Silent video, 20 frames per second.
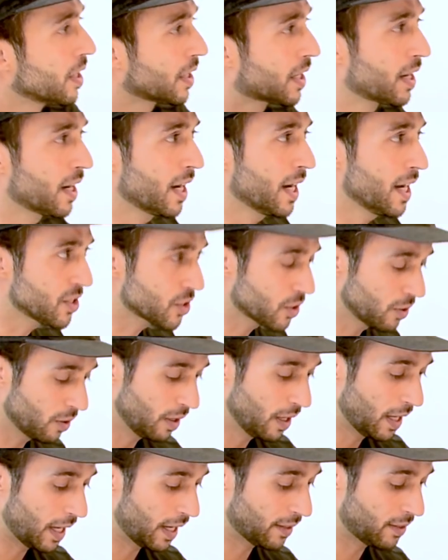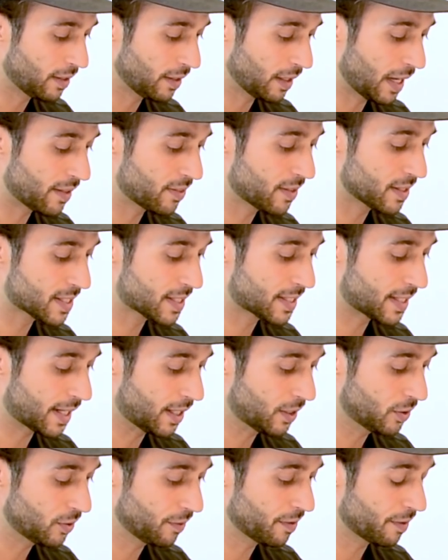Can I ask you, at the, at the
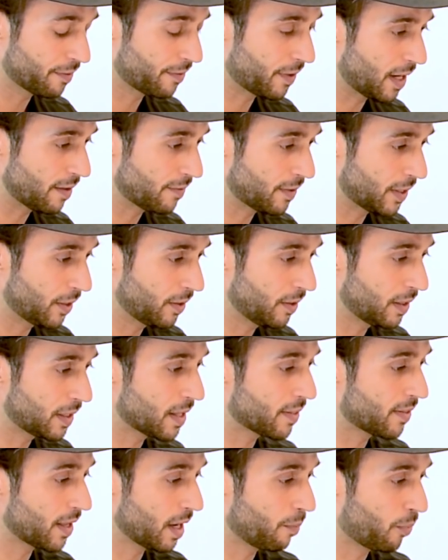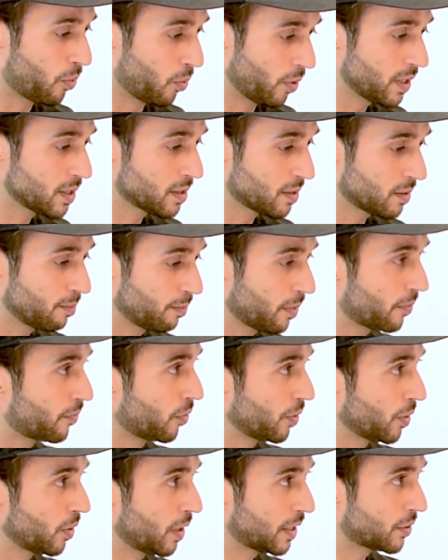start of the five-year and at that point,
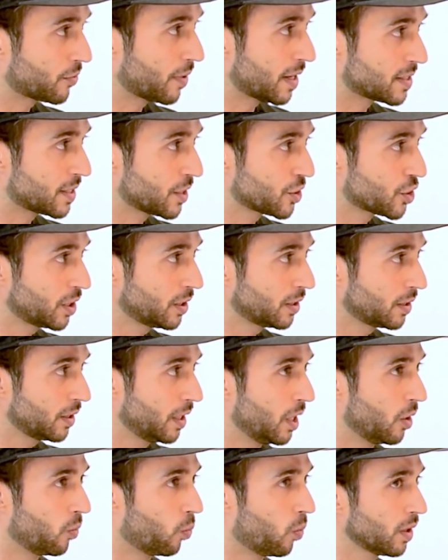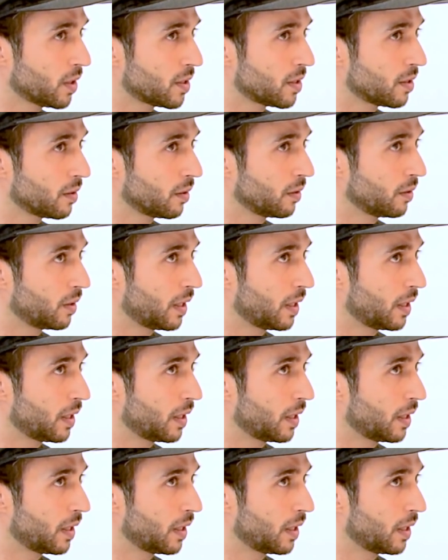before you had transitioned, what,